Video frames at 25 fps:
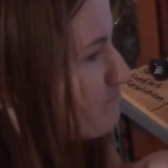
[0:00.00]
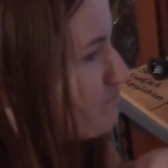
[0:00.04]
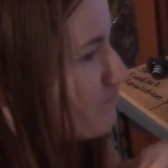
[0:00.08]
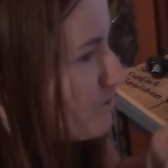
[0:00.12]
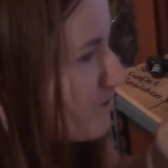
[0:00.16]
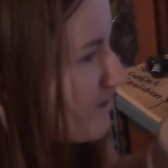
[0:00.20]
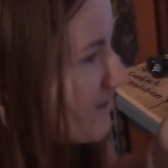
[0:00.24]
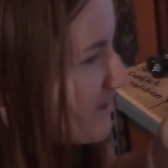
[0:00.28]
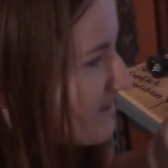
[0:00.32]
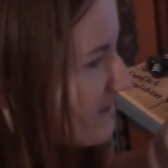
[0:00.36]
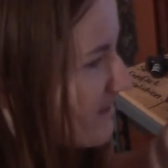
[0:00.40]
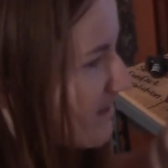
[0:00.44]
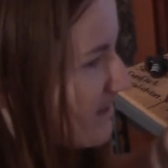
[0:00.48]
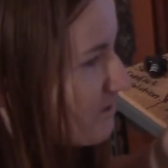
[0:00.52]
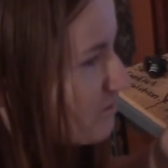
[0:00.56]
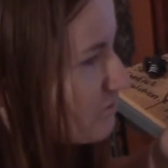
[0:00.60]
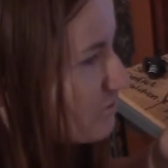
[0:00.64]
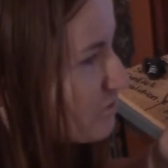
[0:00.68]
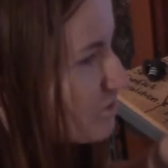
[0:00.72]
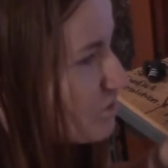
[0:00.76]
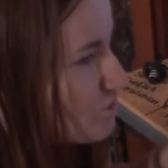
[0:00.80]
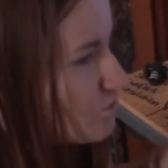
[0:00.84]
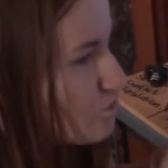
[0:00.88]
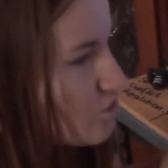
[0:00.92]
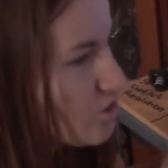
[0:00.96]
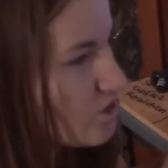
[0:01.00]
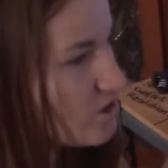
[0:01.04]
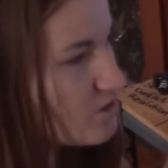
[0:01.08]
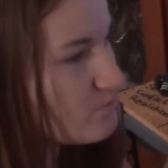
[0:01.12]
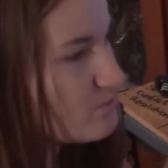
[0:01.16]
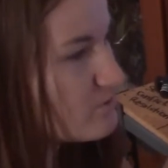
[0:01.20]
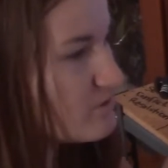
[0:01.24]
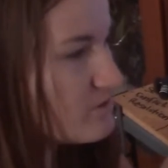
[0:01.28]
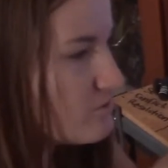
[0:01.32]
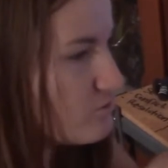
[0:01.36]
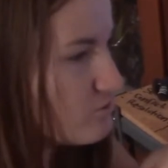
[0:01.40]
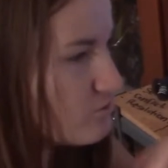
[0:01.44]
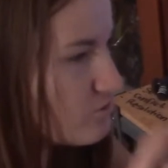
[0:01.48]
plain holiday card
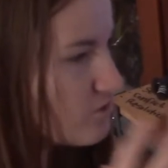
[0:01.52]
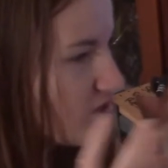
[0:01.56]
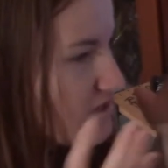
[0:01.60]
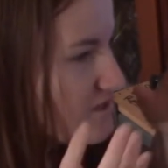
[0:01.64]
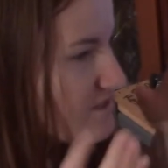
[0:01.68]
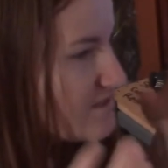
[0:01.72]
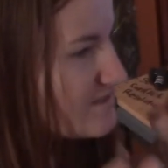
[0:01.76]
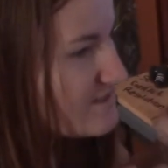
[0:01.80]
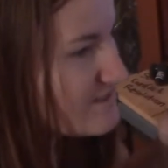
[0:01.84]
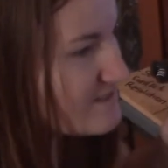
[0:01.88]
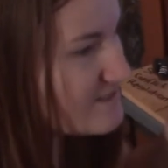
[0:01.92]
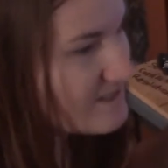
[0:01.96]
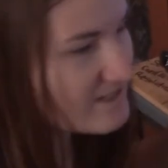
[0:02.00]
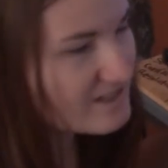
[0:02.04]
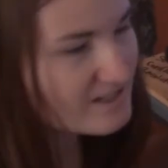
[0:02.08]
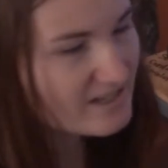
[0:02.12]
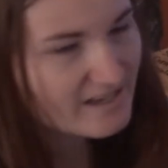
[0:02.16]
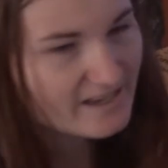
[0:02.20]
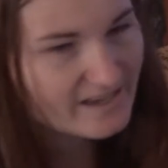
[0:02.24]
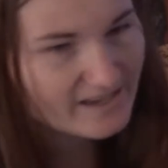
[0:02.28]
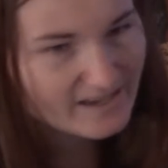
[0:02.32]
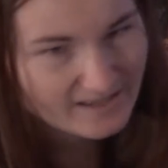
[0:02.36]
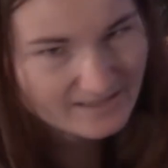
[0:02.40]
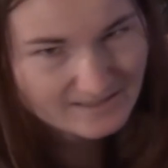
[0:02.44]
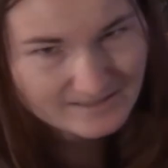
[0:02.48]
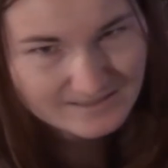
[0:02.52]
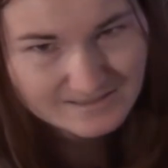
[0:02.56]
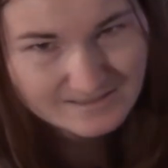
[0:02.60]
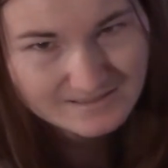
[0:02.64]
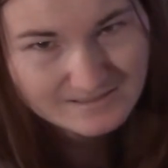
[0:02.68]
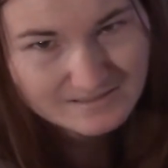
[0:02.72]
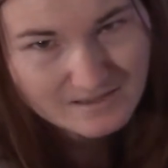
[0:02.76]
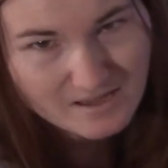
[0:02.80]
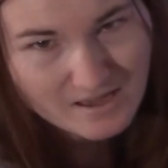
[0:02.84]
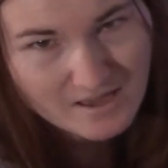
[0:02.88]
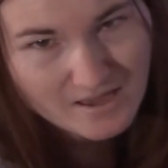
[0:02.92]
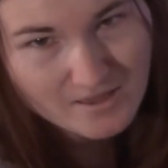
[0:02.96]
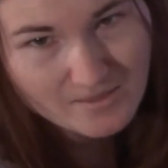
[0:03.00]
with little Santa hats,
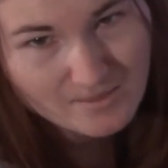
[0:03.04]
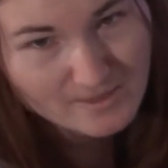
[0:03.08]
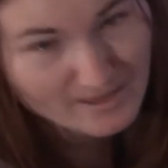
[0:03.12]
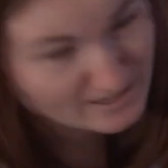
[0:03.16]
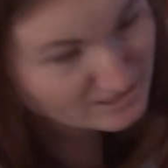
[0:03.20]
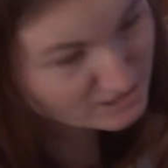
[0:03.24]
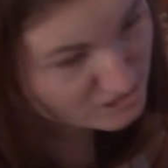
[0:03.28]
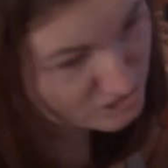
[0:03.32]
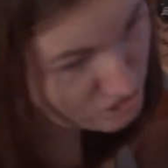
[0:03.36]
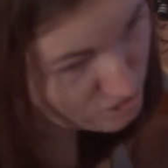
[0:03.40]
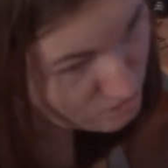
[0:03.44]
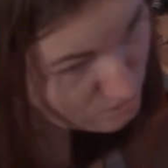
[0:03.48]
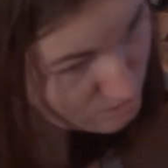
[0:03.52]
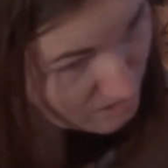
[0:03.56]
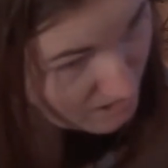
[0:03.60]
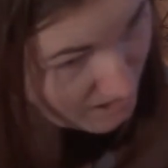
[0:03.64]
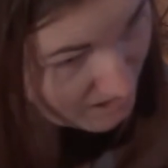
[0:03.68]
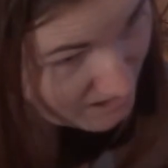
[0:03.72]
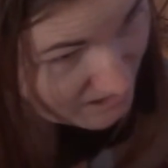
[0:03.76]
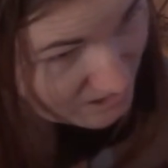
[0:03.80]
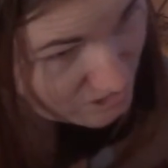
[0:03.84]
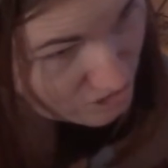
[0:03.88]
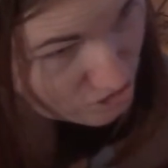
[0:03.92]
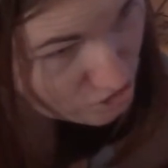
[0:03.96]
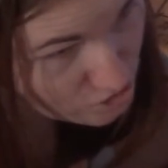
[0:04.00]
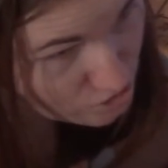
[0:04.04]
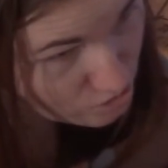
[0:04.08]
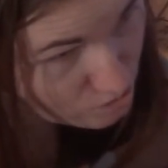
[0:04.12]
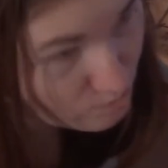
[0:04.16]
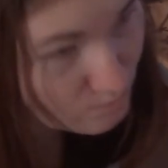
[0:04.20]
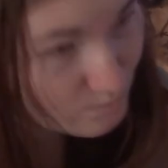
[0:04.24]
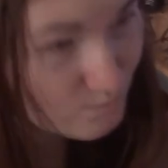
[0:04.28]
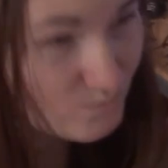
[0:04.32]
that is okay too.